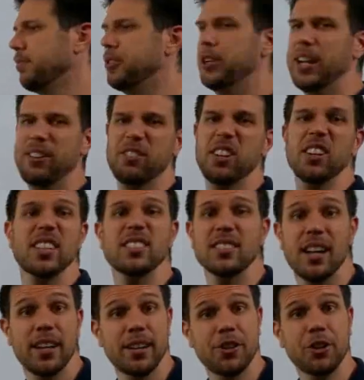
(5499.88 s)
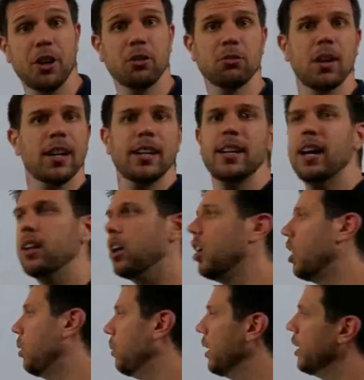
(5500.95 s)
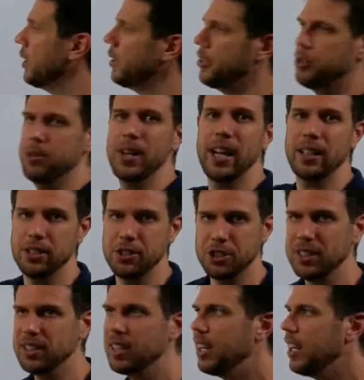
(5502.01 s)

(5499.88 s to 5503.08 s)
get real excited, you go running down a hallway, you're negligent.